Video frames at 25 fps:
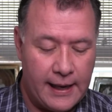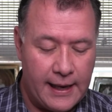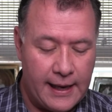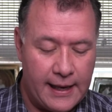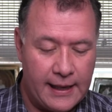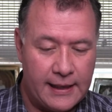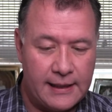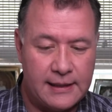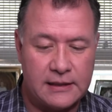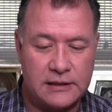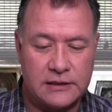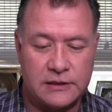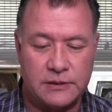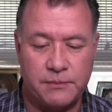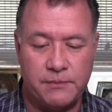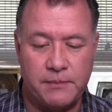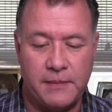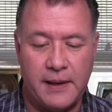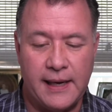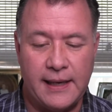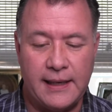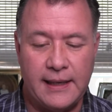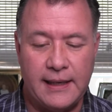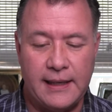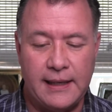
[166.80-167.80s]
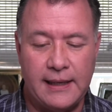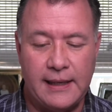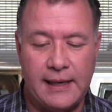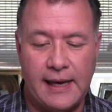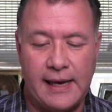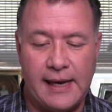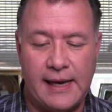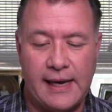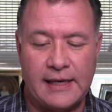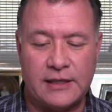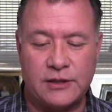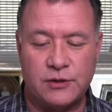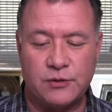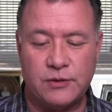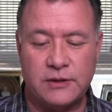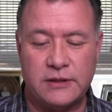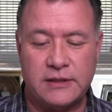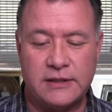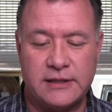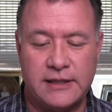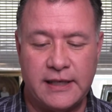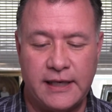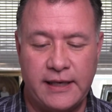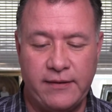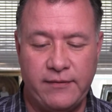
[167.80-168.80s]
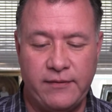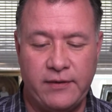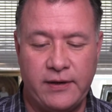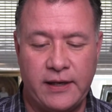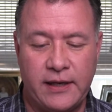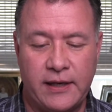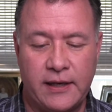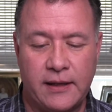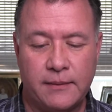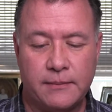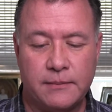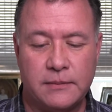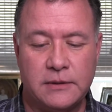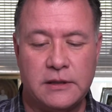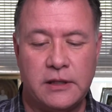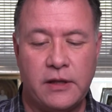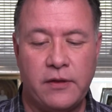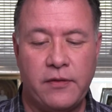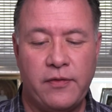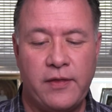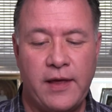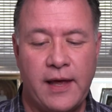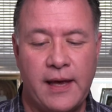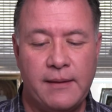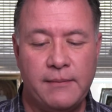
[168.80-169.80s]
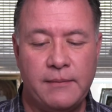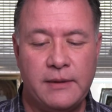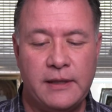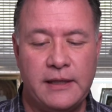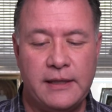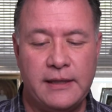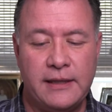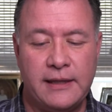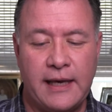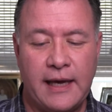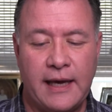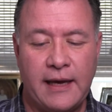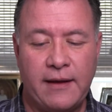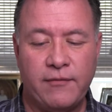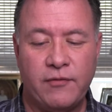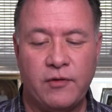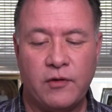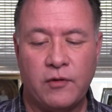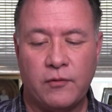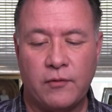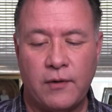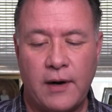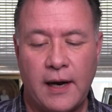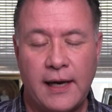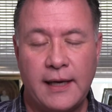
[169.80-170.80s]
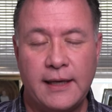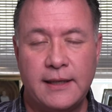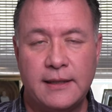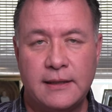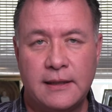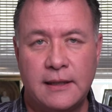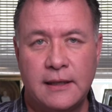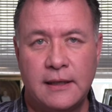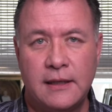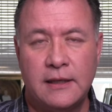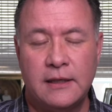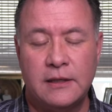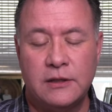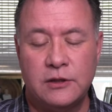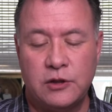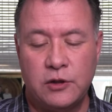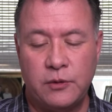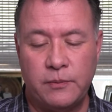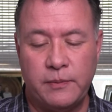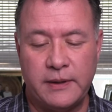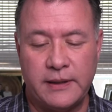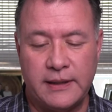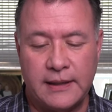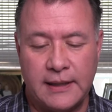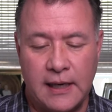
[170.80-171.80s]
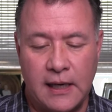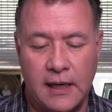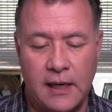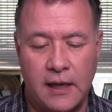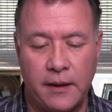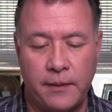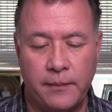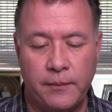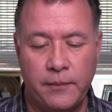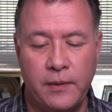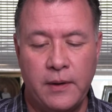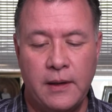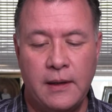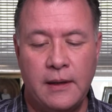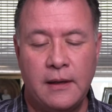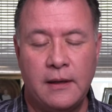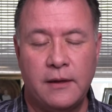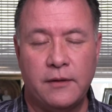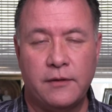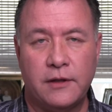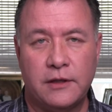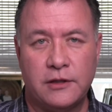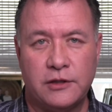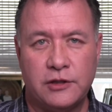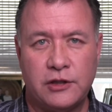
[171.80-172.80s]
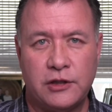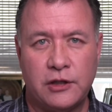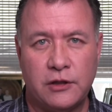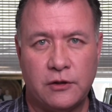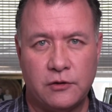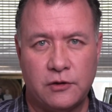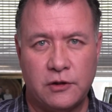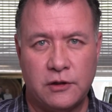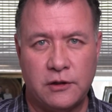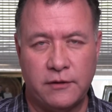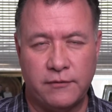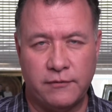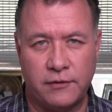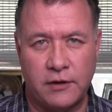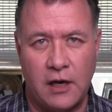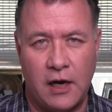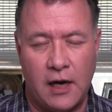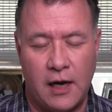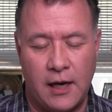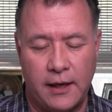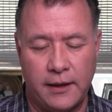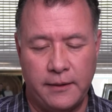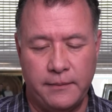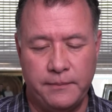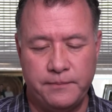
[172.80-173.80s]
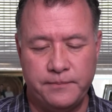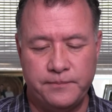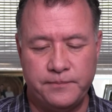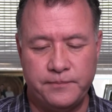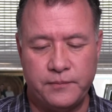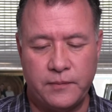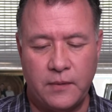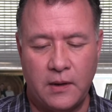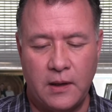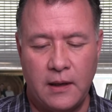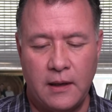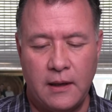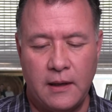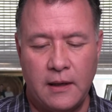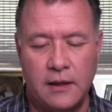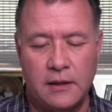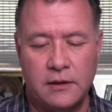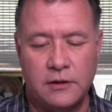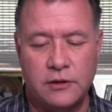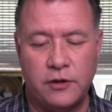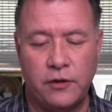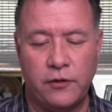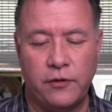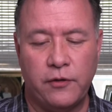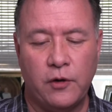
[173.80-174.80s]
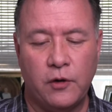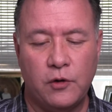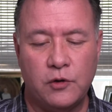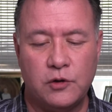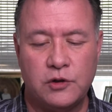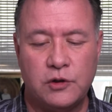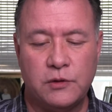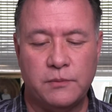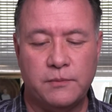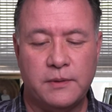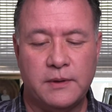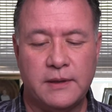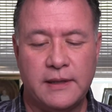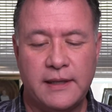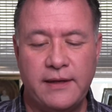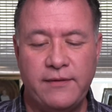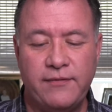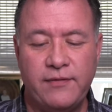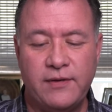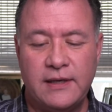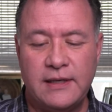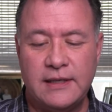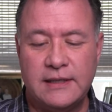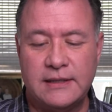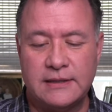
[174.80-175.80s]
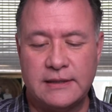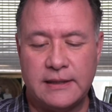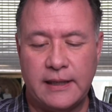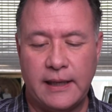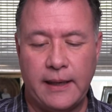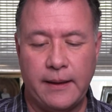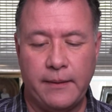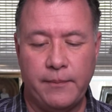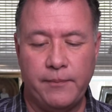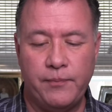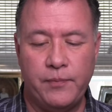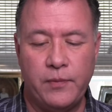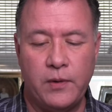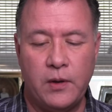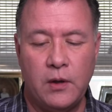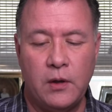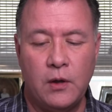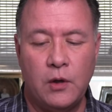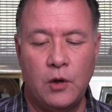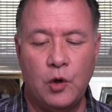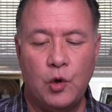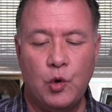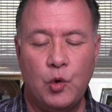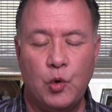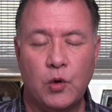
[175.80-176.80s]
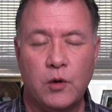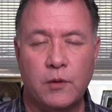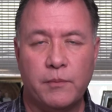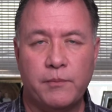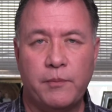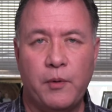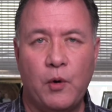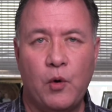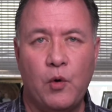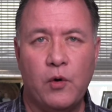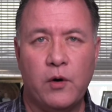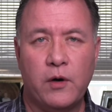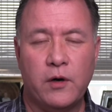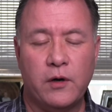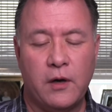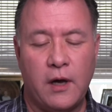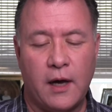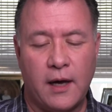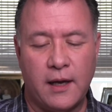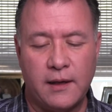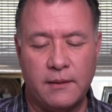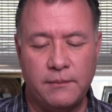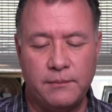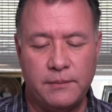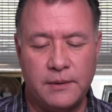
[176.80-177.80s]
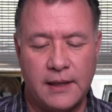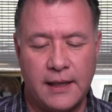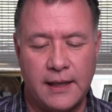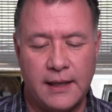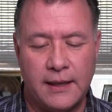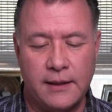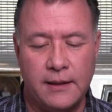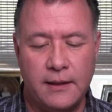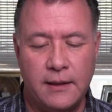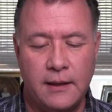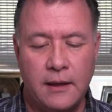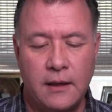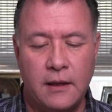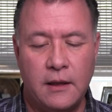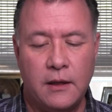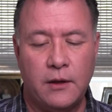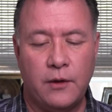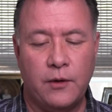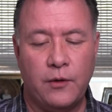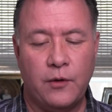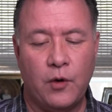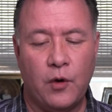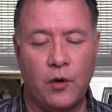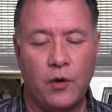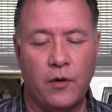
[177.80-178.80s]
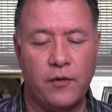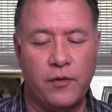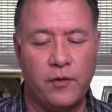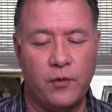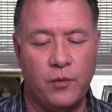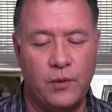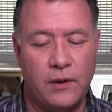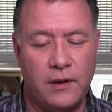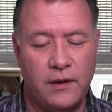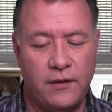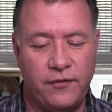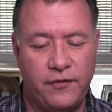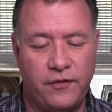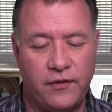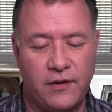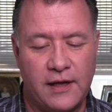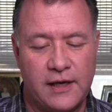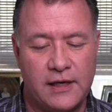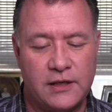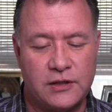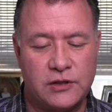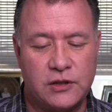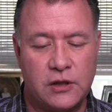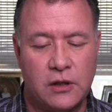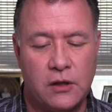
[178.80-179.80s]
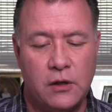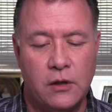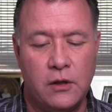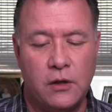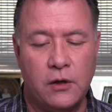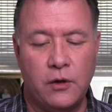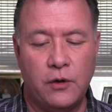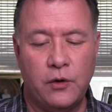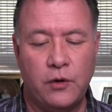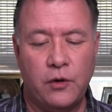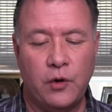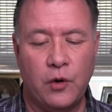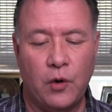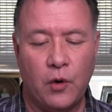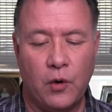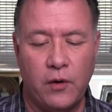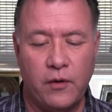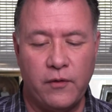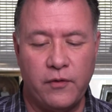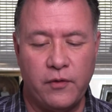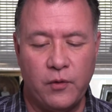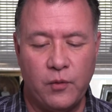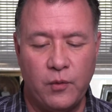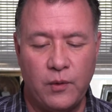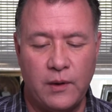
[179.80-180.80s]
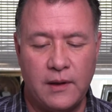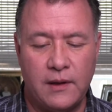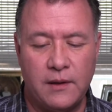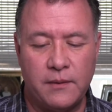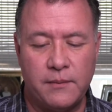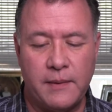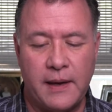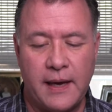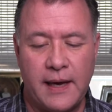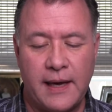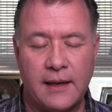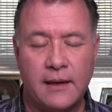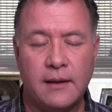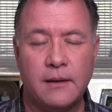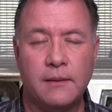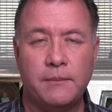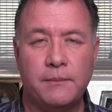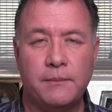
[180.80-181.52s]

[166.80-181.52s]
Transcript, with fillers: And as many as received him, to them he gave the right to become the children of God to those who believe in his name, who were born not of blood, nor the will of flesh, nor the will of man,